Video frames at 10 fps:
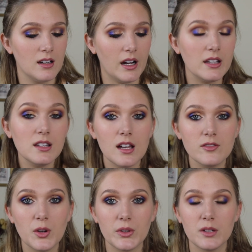I love
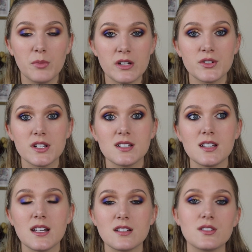going on Pinterest
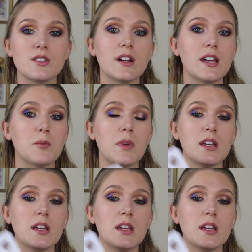and Instagram